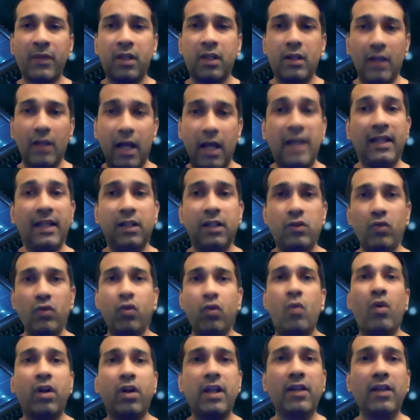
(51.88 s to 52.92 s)
I need to know
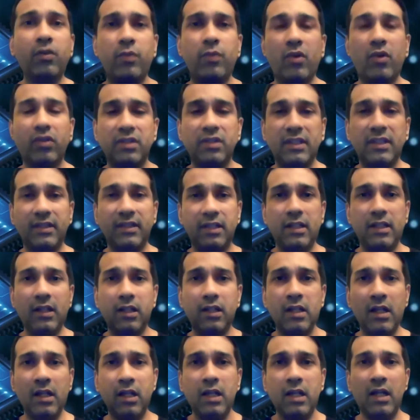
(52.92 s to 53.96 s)
what are you processing
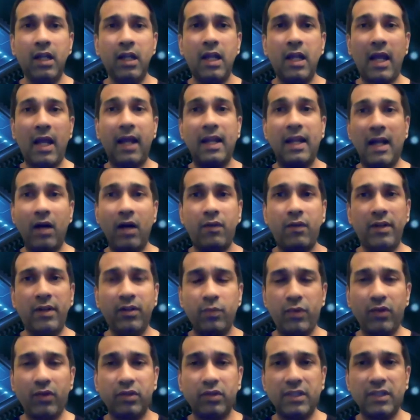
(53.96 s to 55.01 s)
and how are you
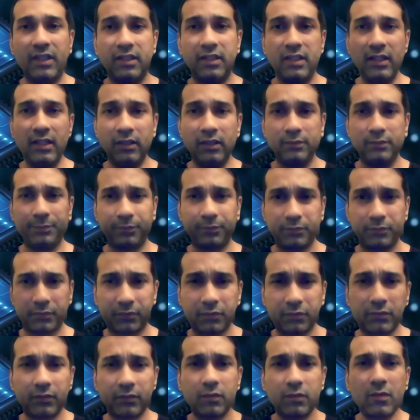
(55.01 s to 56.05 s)
processing
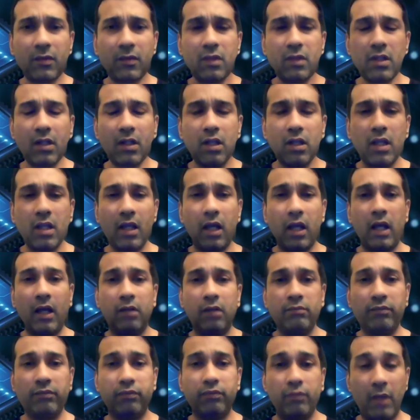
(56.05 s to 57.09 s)
uh,
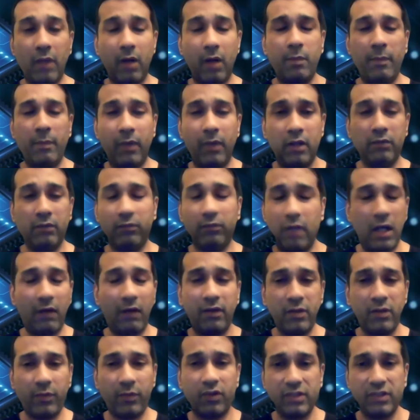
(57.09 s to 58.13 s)
how
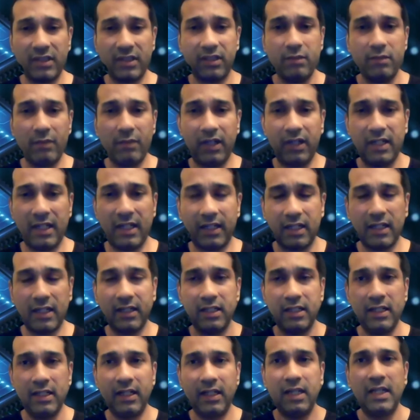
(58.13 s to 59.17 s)
are you processing my data.
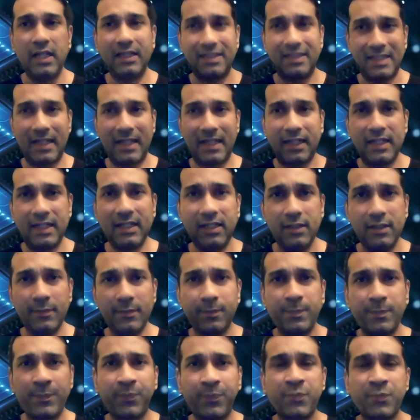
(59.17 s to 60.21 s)
Secondly,
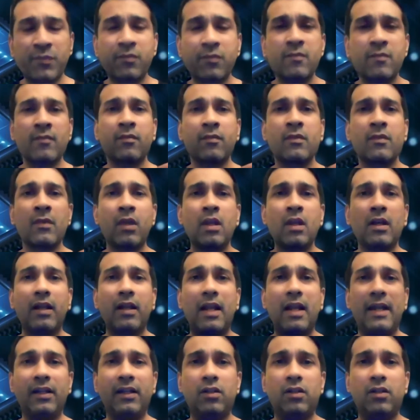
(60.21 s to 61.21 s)
right